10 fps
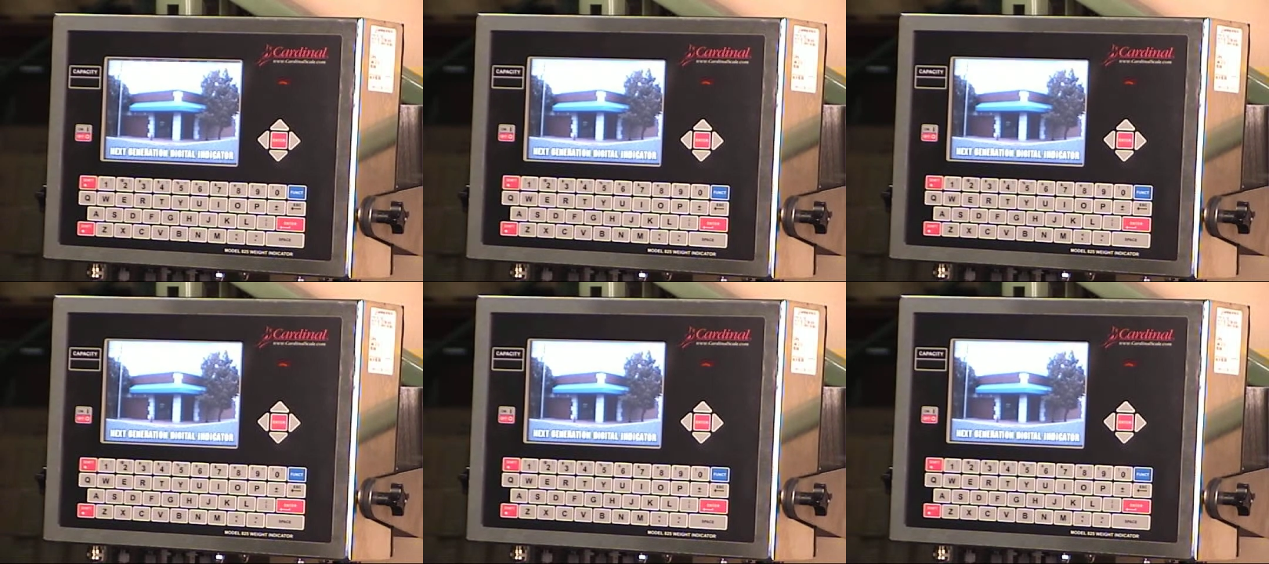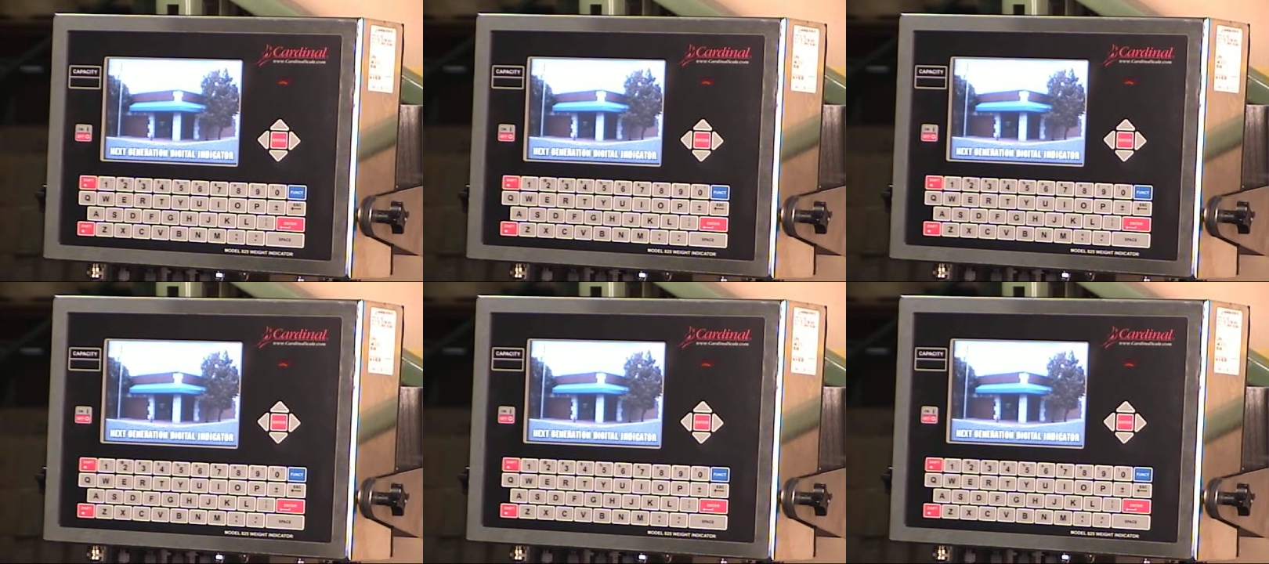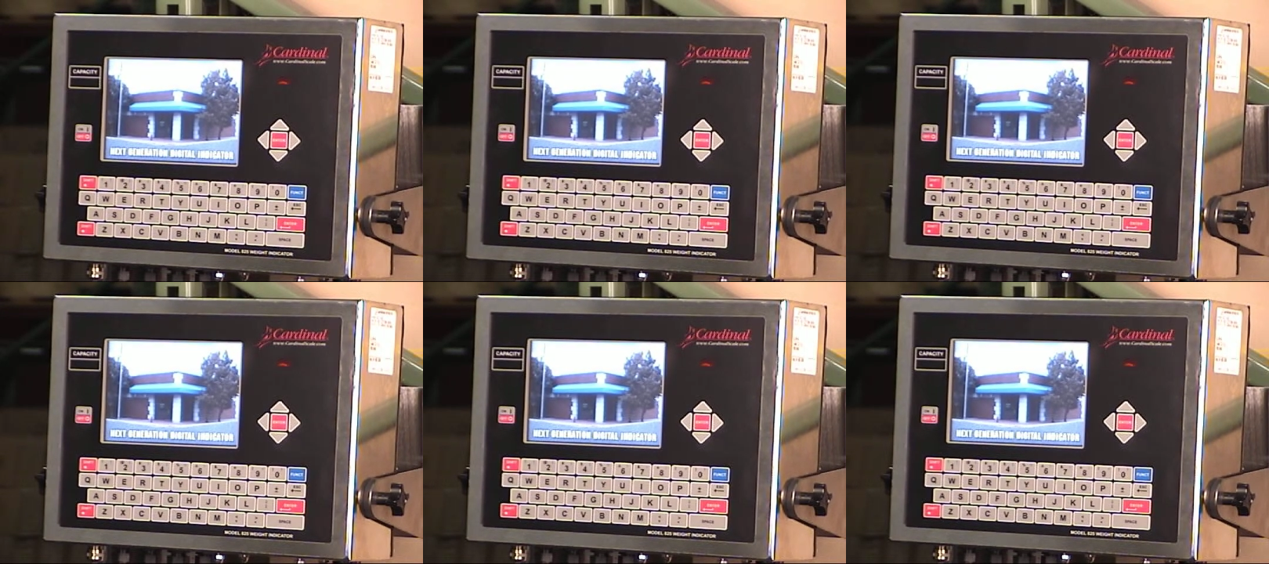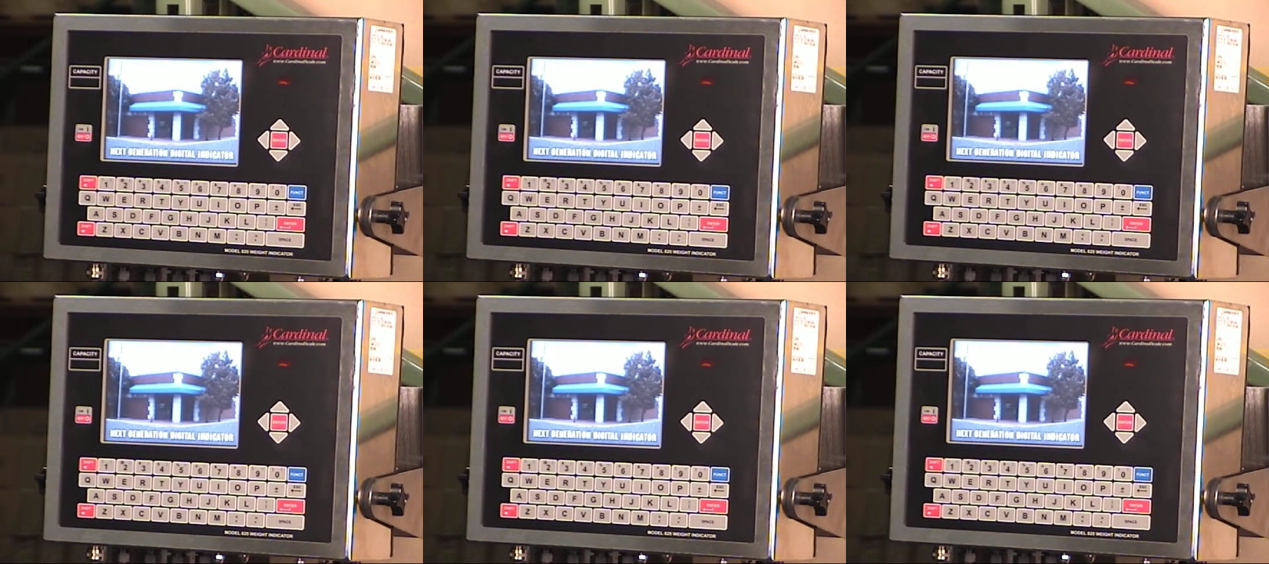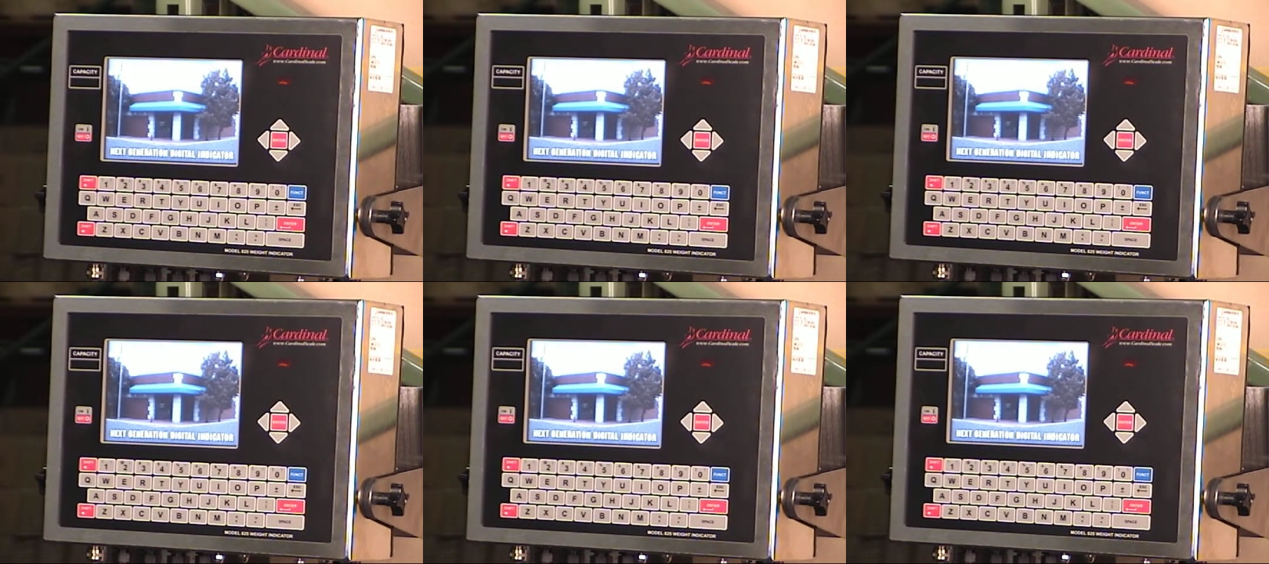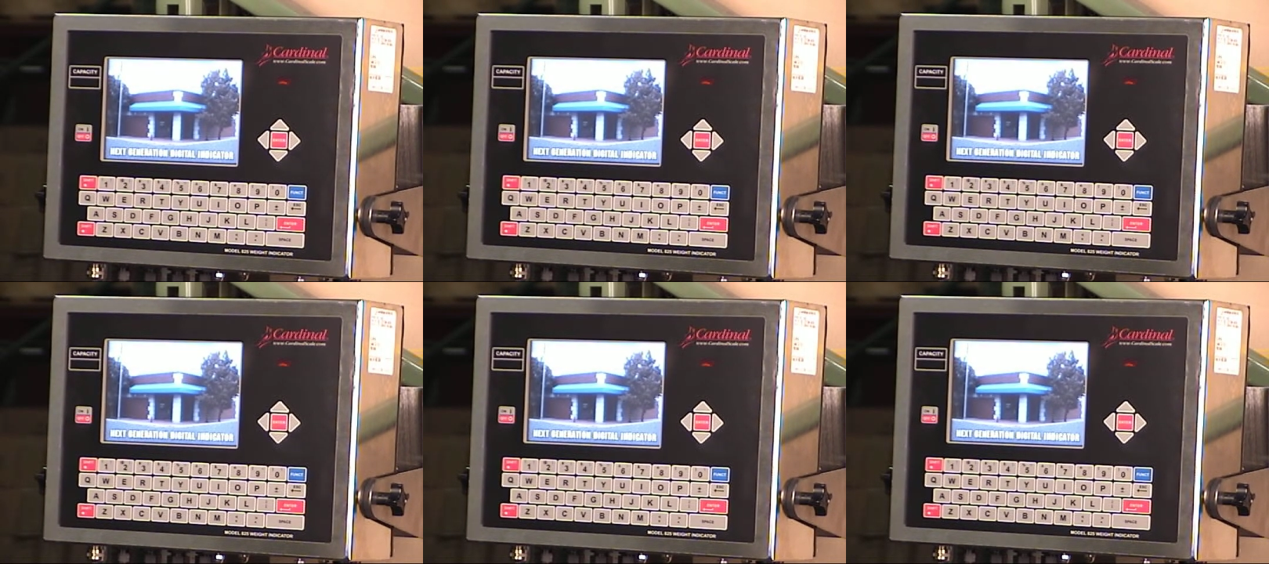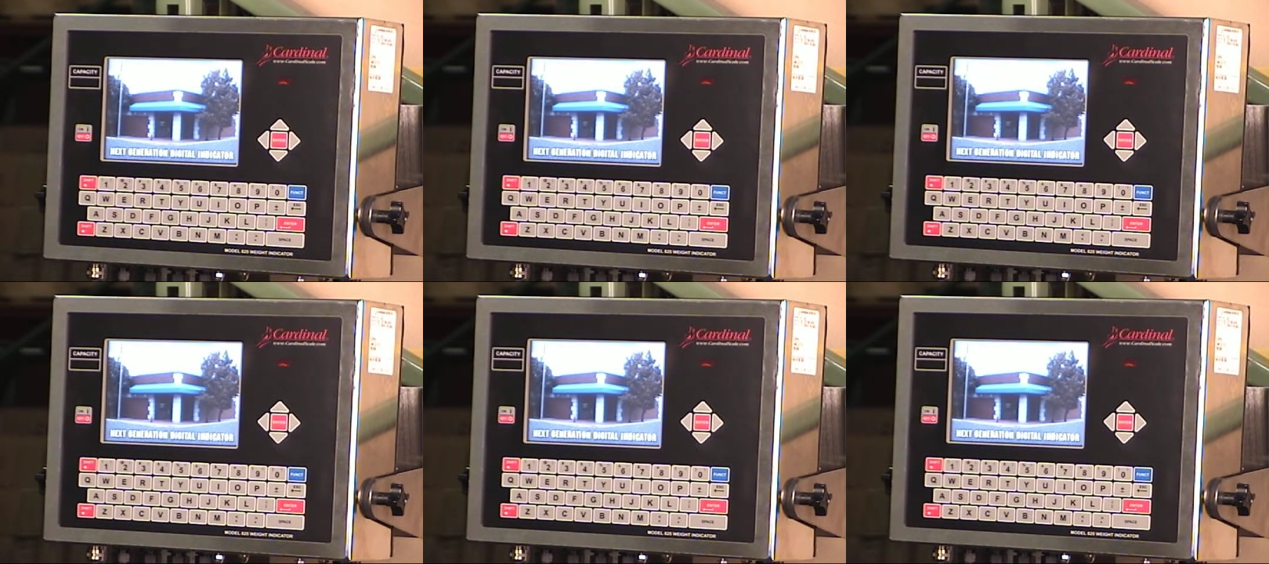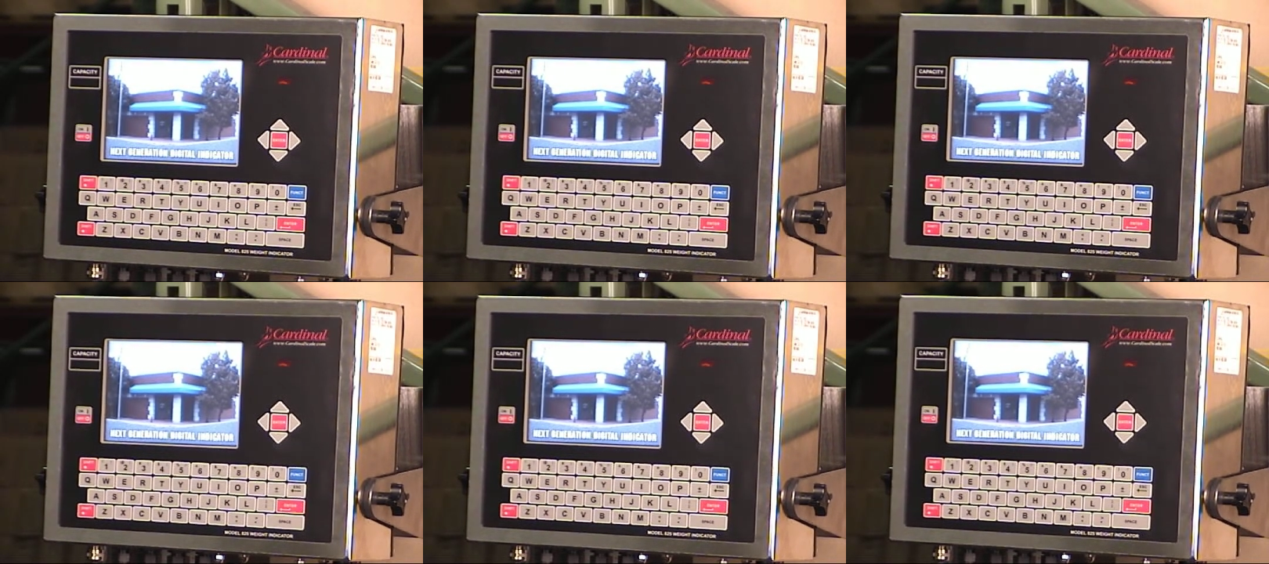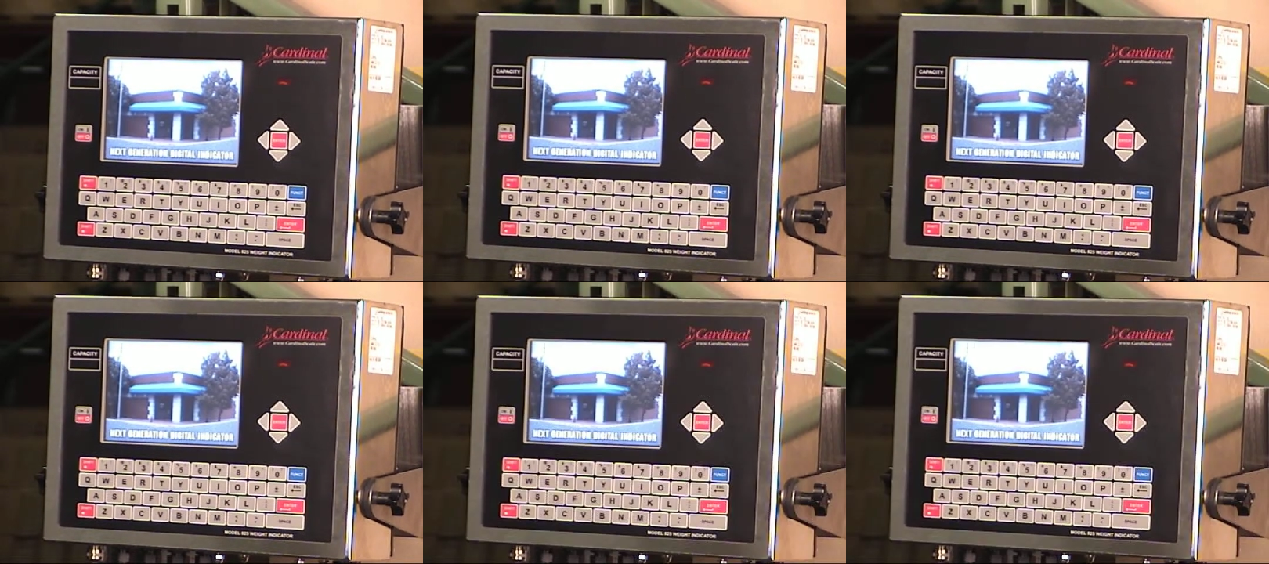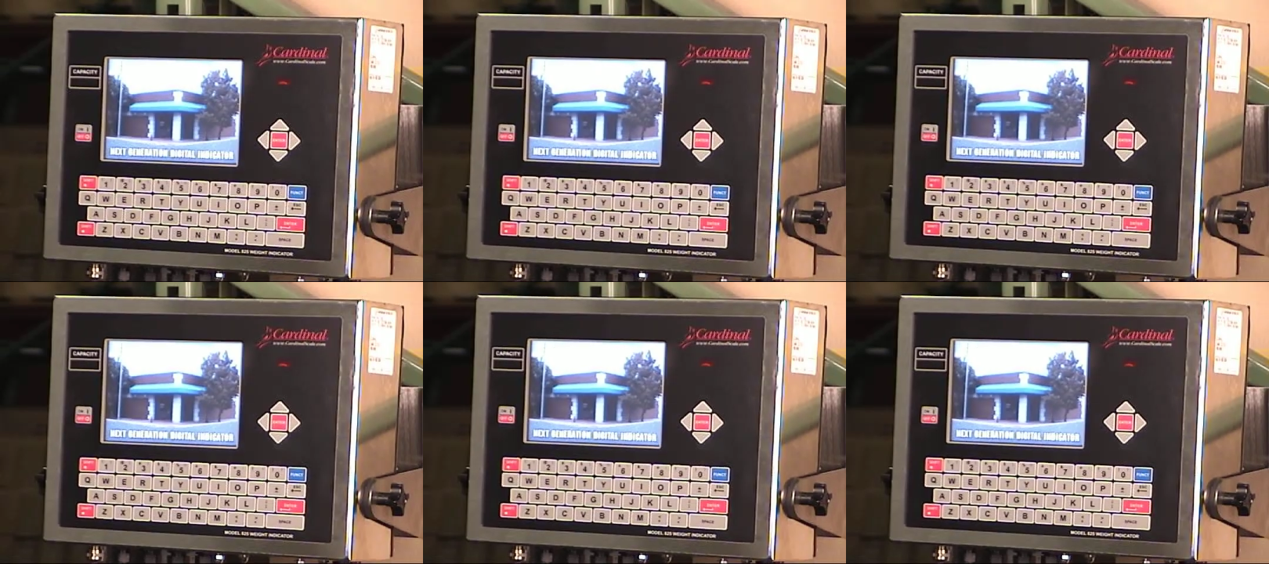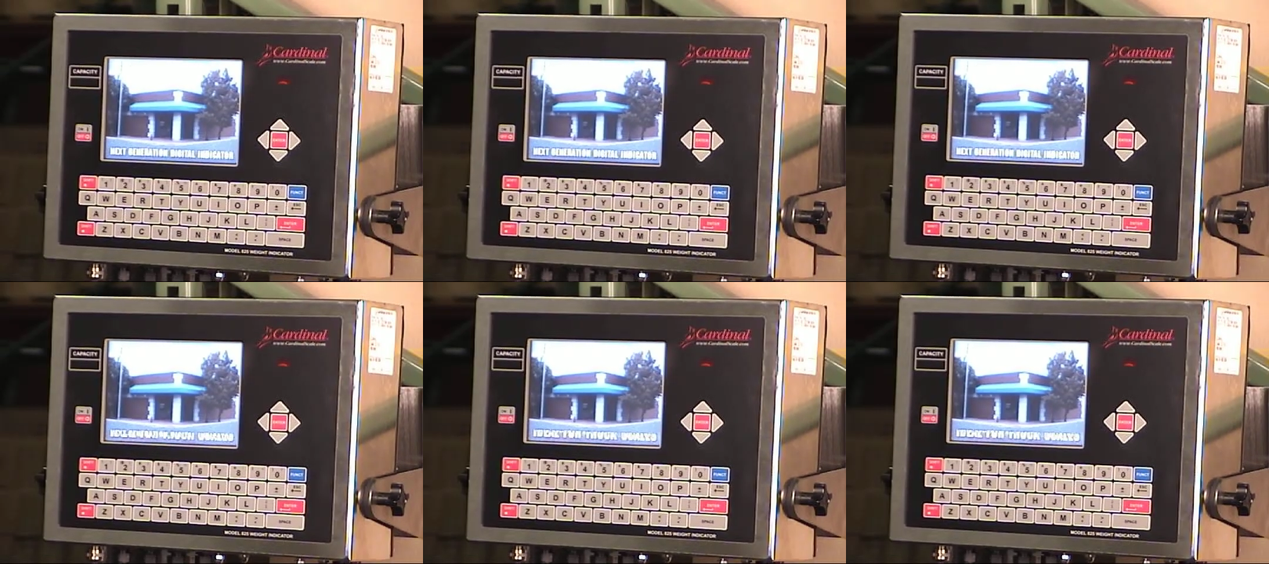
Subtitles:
[unreadable: no face in view]